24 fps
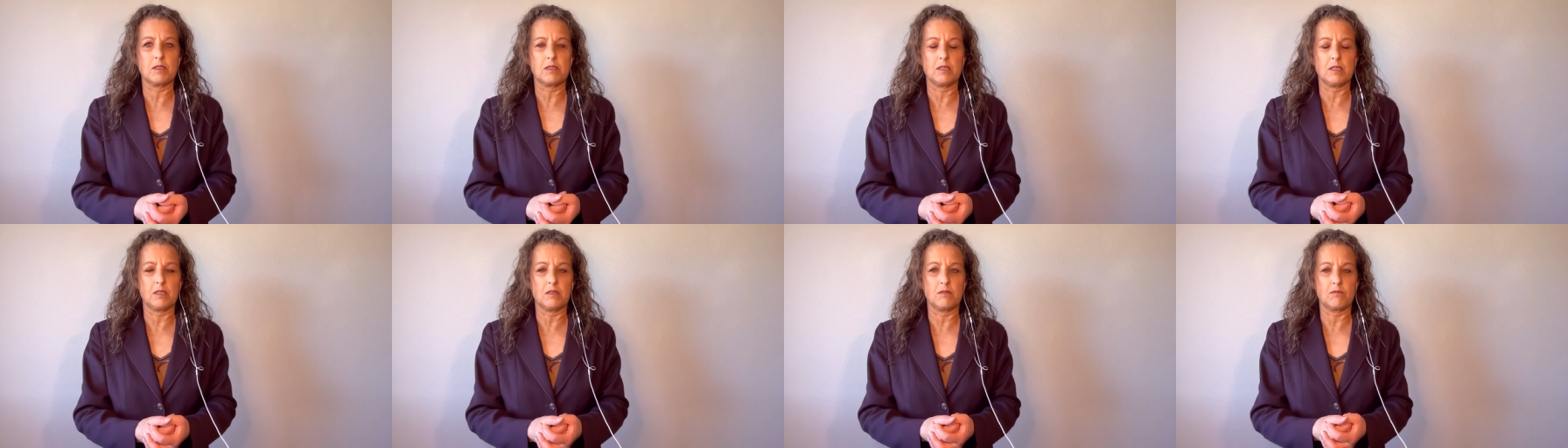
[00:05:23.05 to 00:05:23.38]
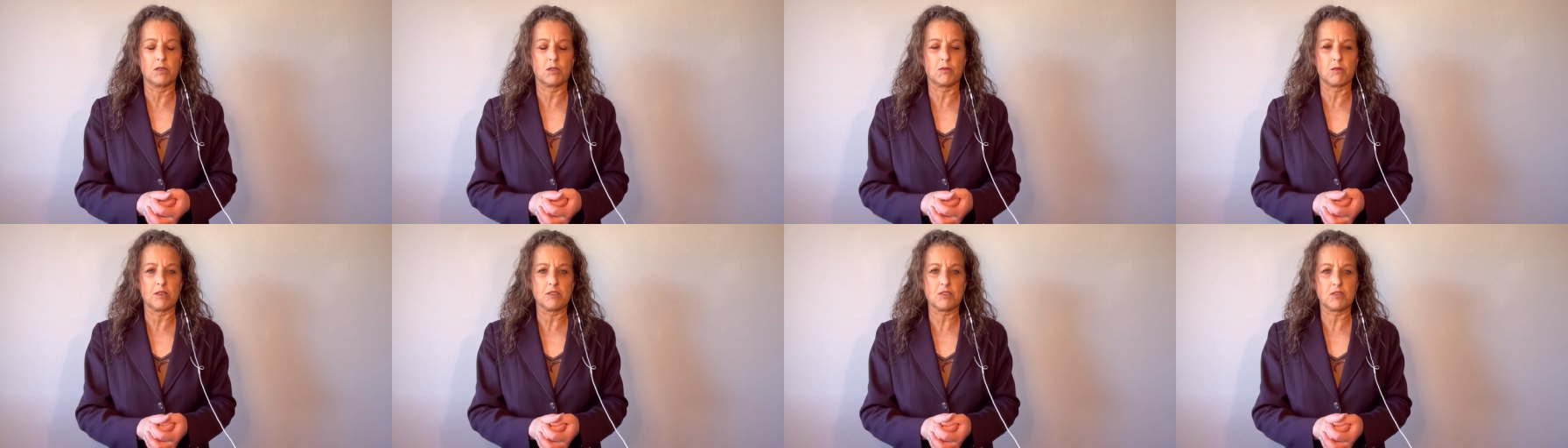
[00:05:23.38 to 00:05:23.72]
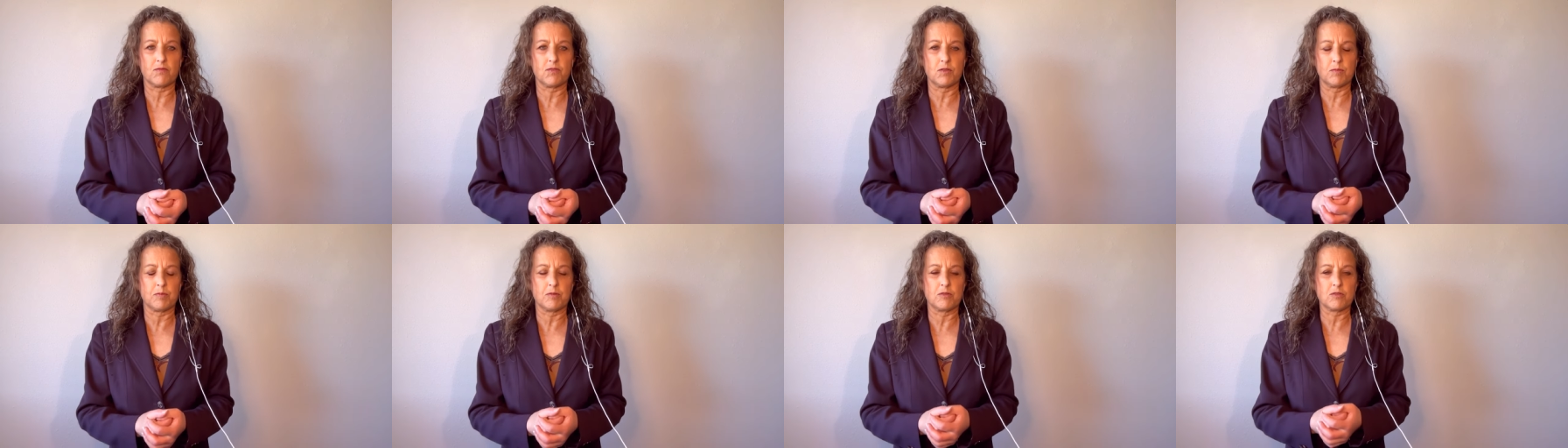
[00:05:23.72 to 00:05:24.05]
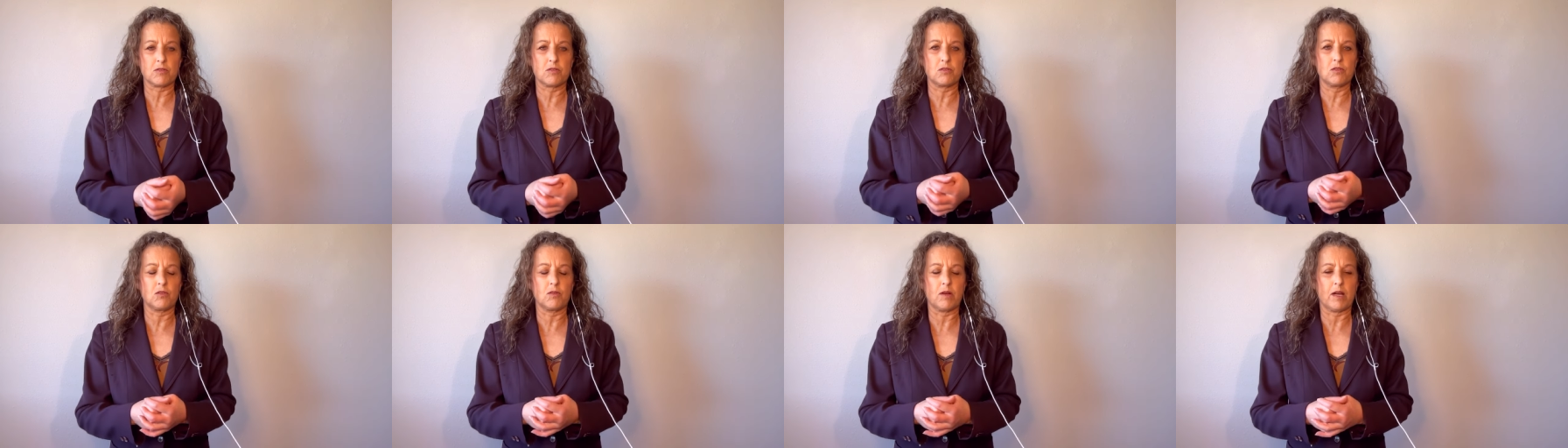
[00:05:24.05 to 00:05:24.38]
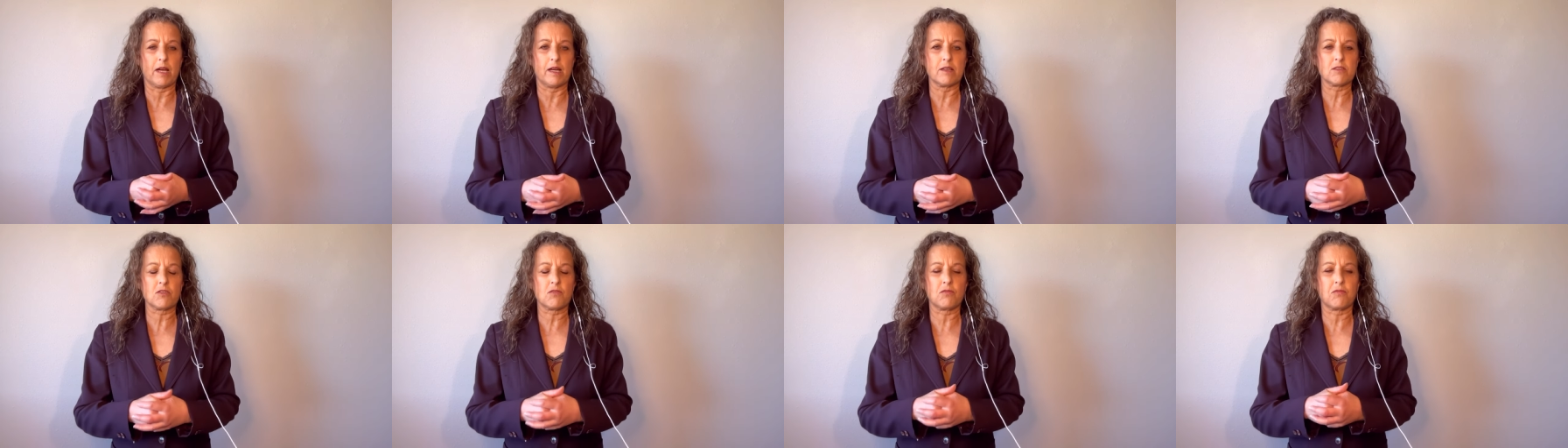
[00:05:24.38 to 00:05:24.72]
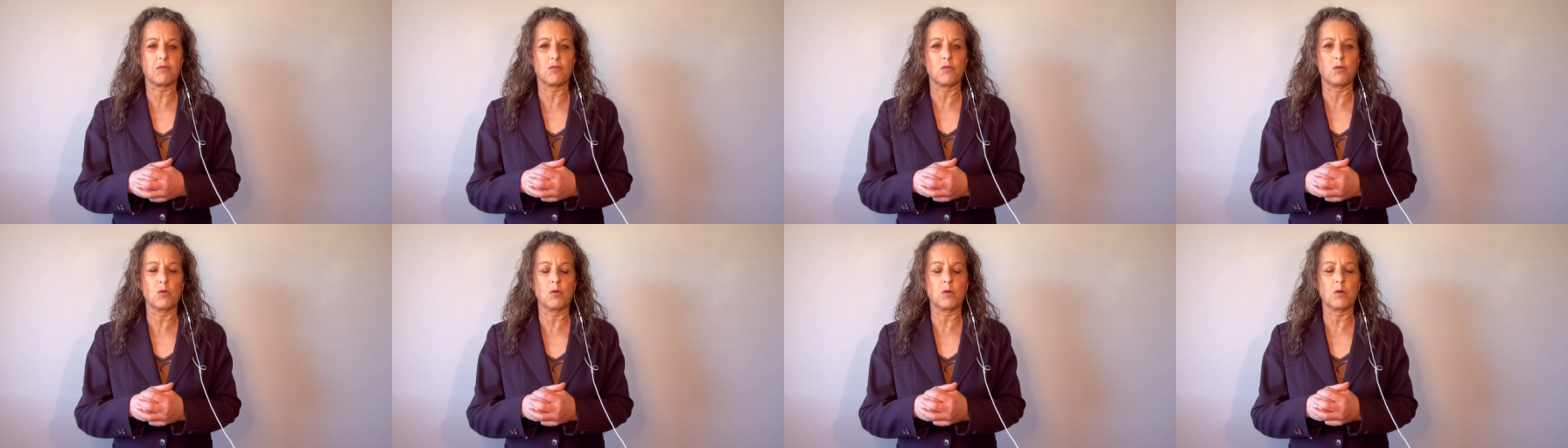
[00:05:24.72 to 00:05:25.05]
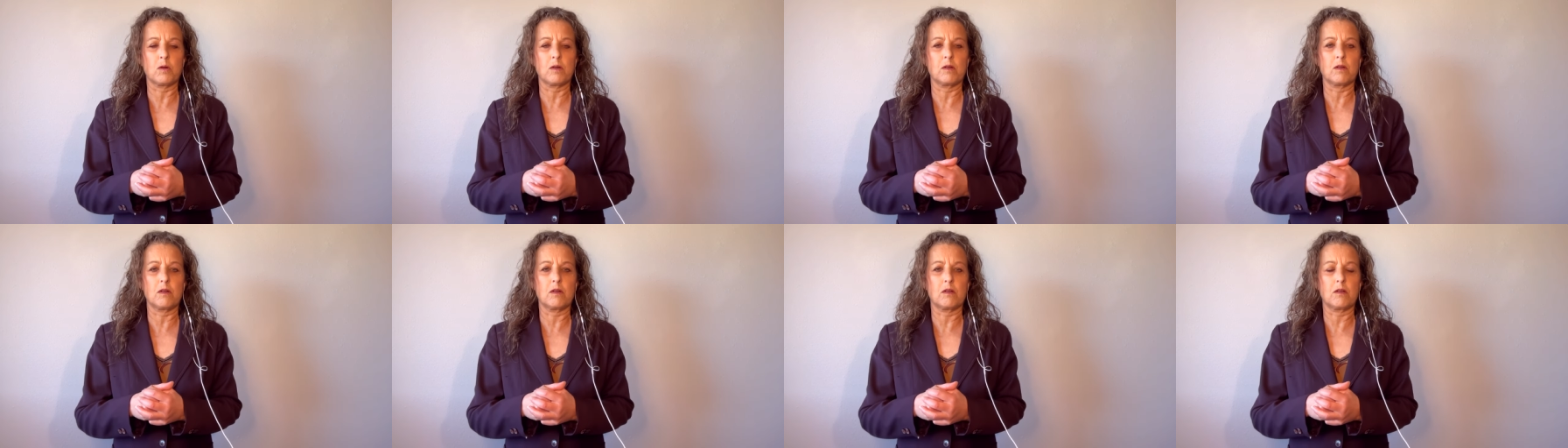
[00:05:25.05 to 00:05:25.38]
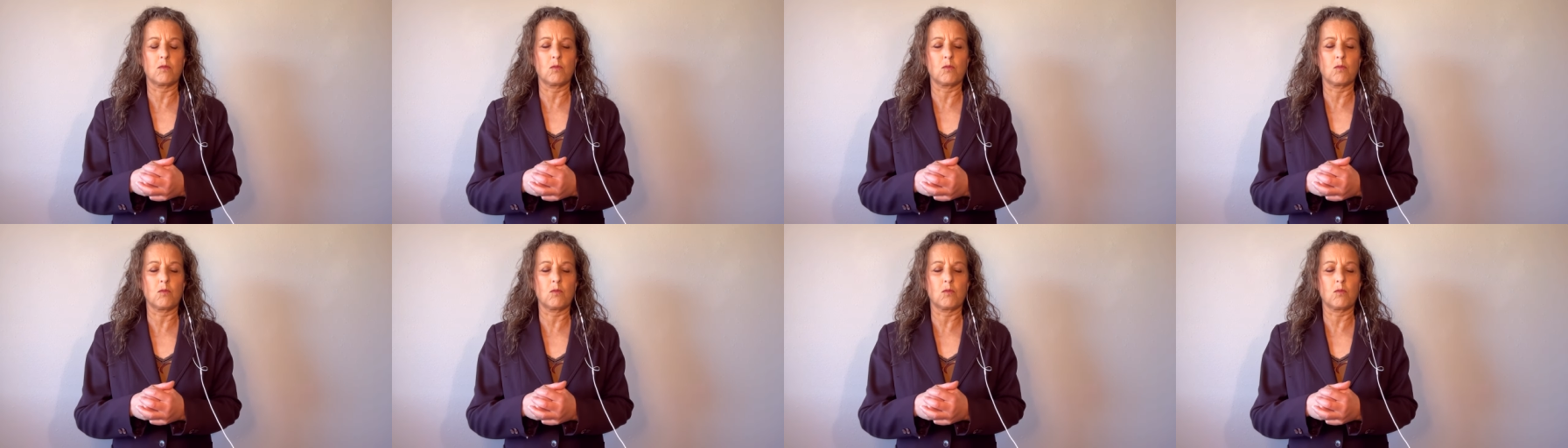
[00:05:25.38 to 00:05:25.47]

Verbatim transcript: the request of the person who asked for